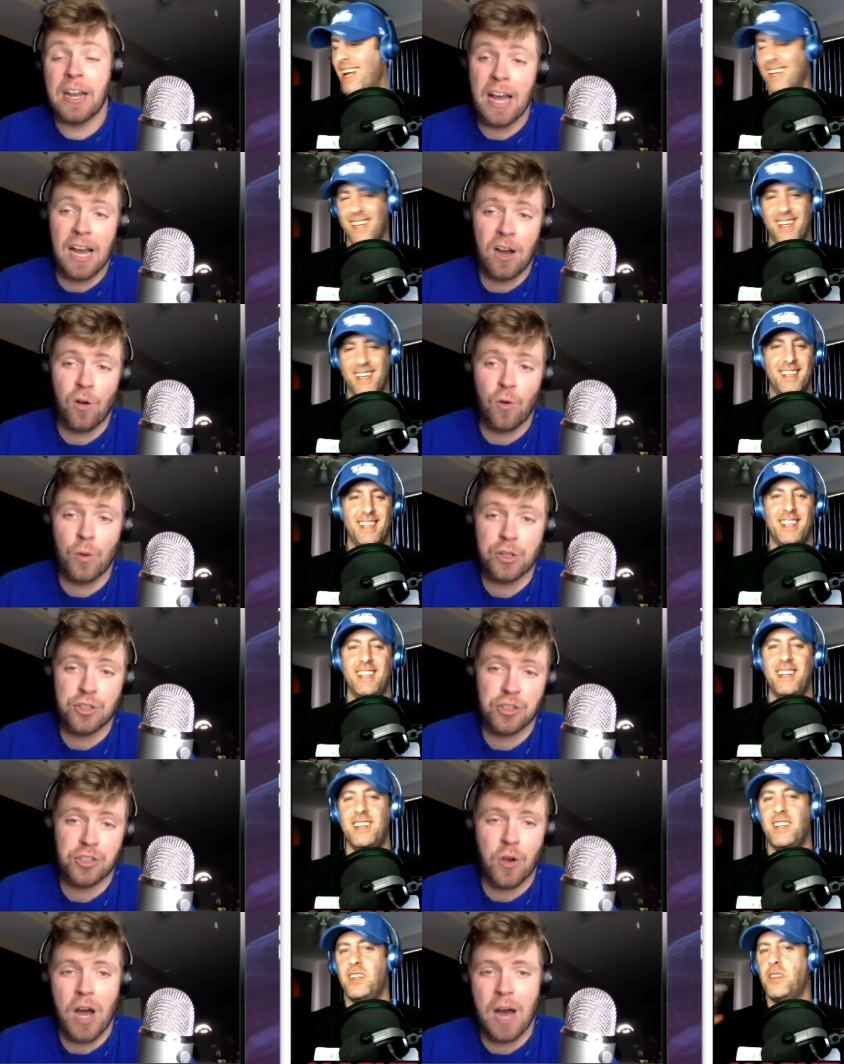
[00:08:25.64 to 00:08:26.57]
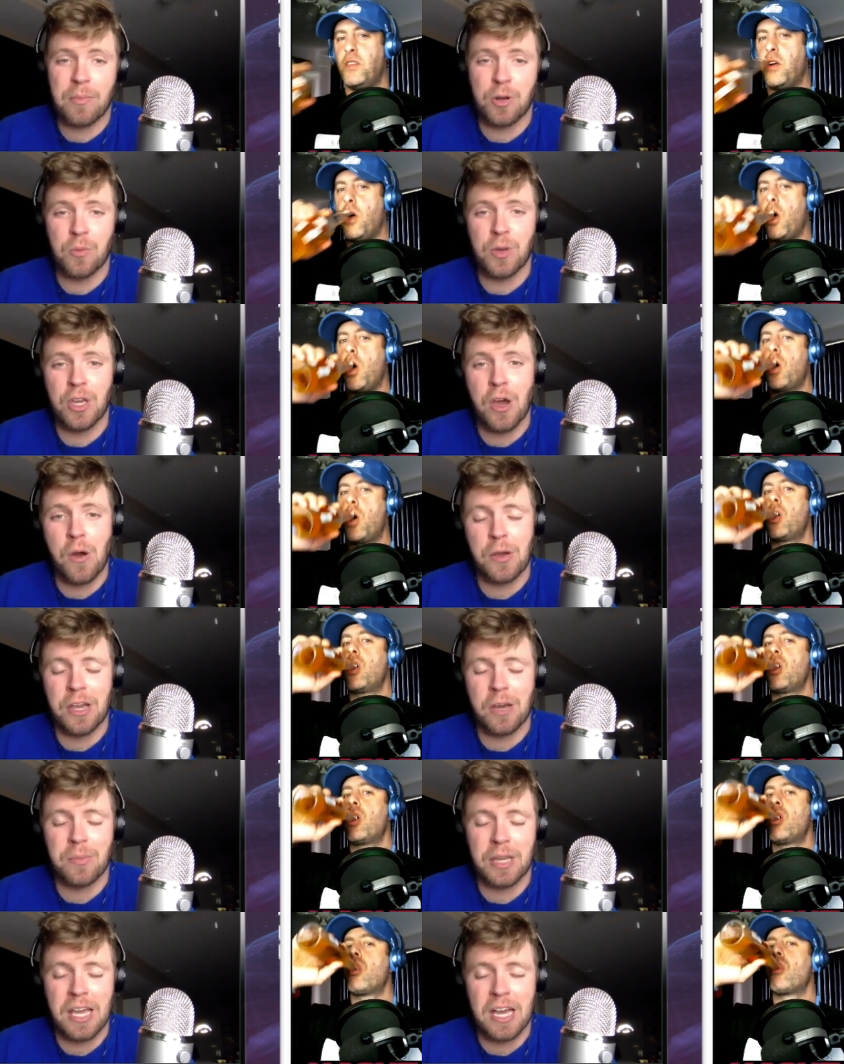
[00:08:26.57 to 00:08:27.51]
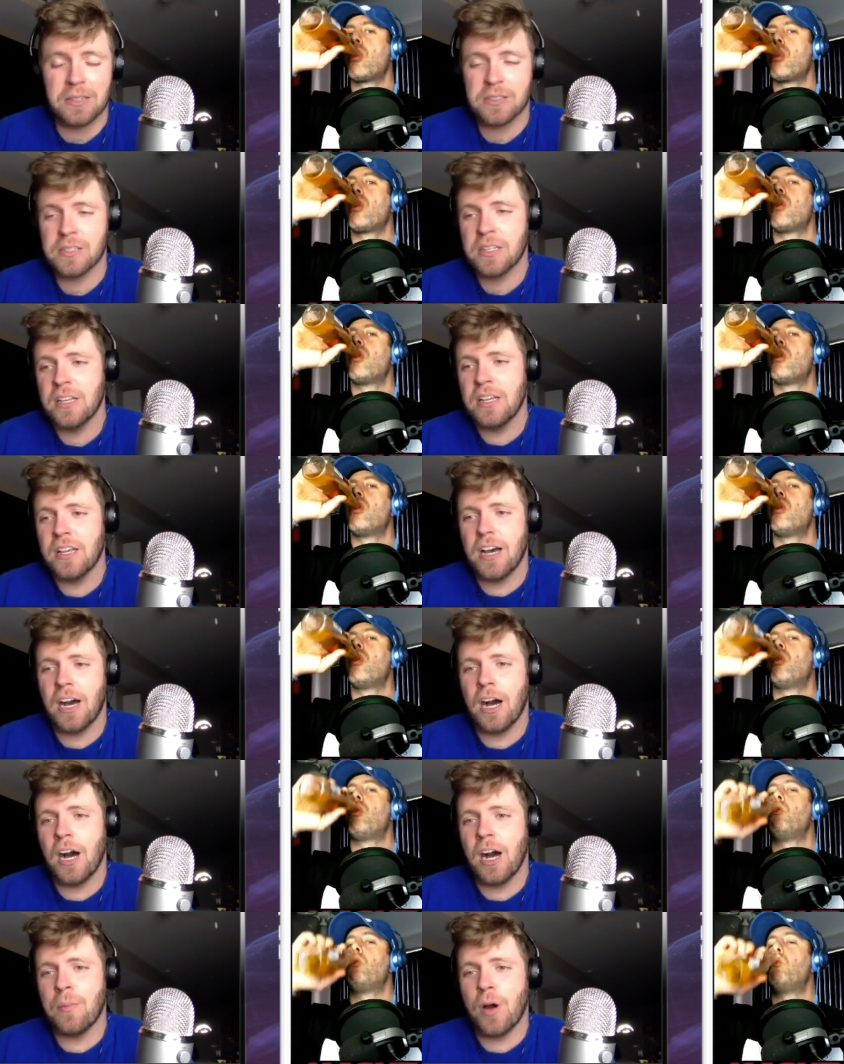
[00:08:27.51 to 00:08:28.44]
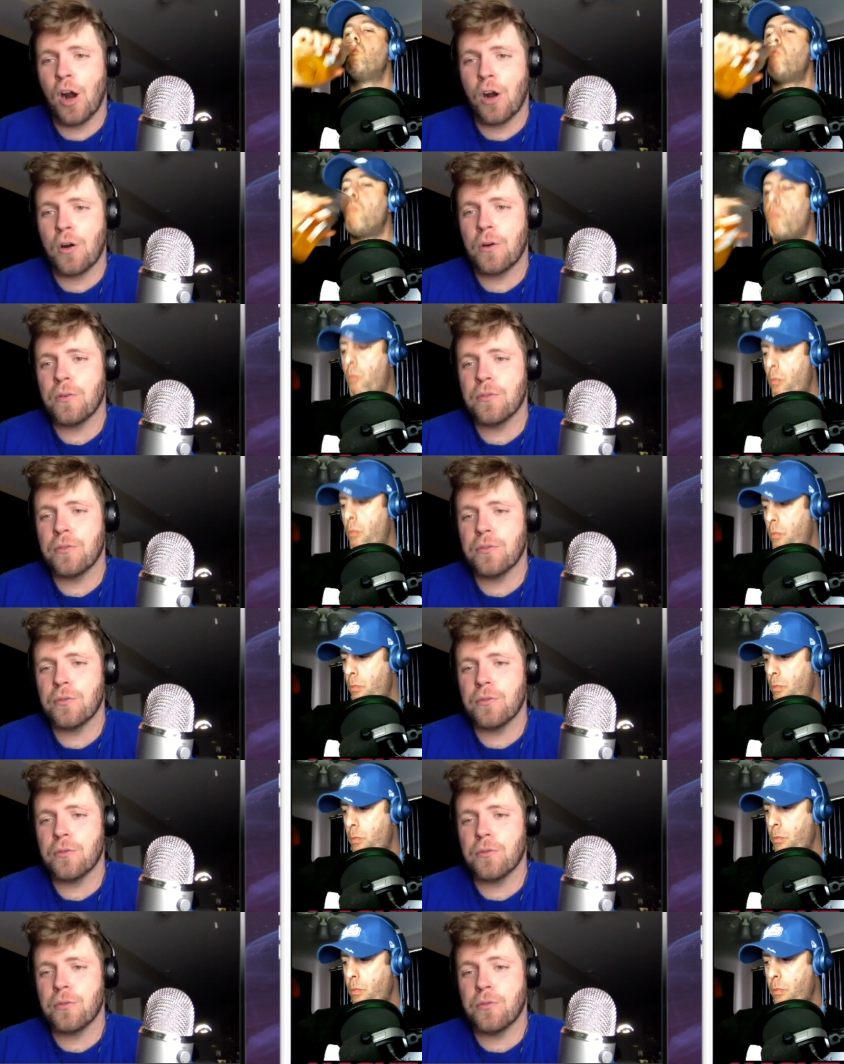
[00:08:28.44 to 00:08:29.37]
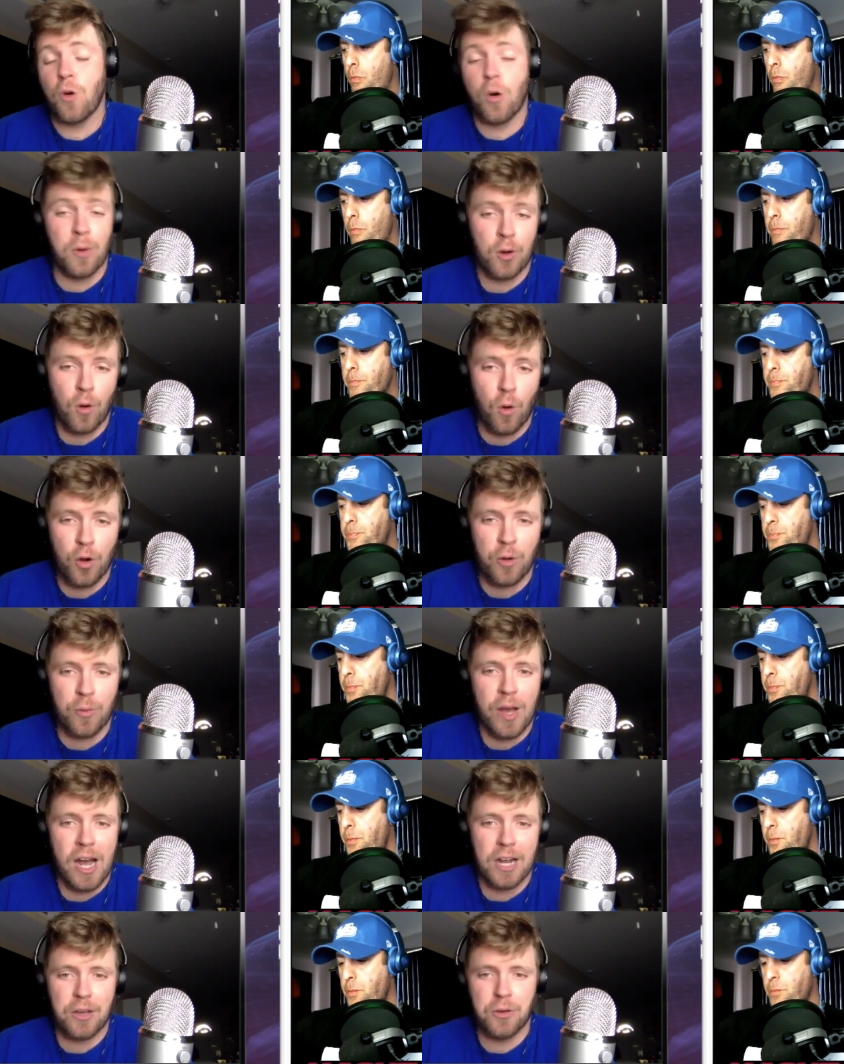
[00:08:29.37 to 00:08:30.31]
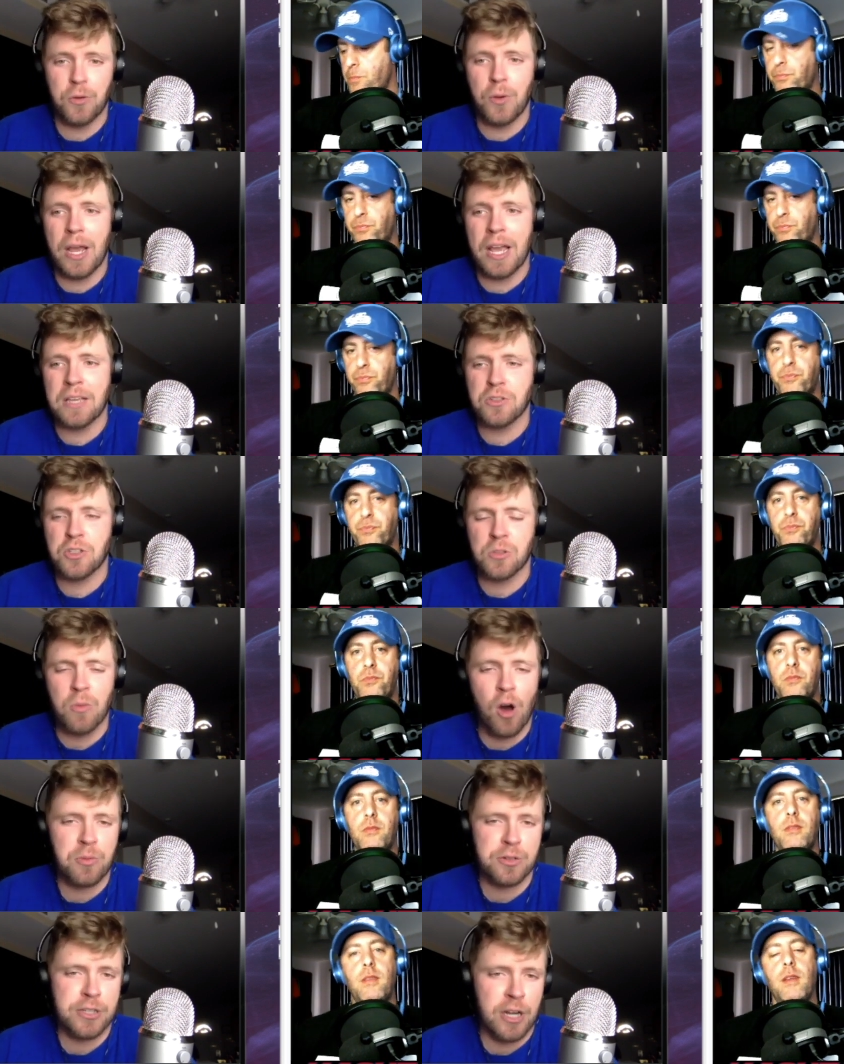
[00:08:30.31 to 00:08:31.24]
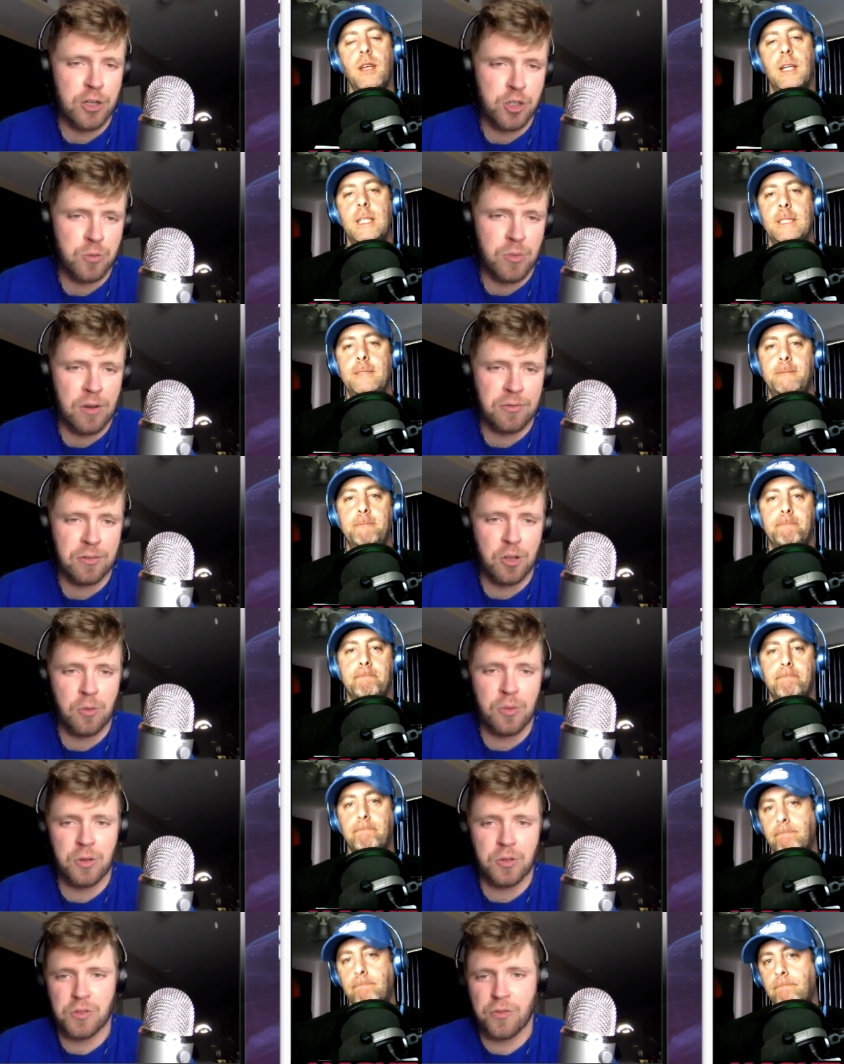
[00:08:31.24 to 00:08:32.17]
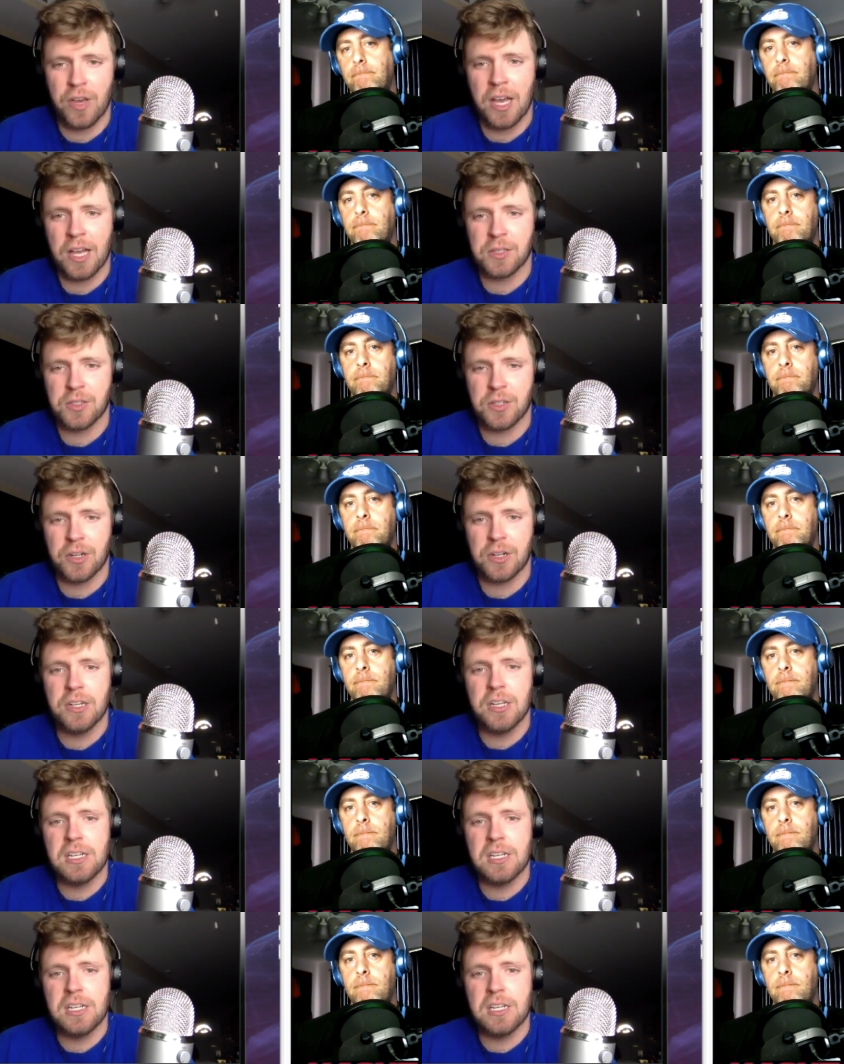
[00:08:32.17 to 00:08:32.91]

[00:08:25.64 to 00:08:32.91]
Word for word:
Speaker 1: now we just so happen to be going up against um, our former quarterback, who a small percentage of Buffalo Bills fans are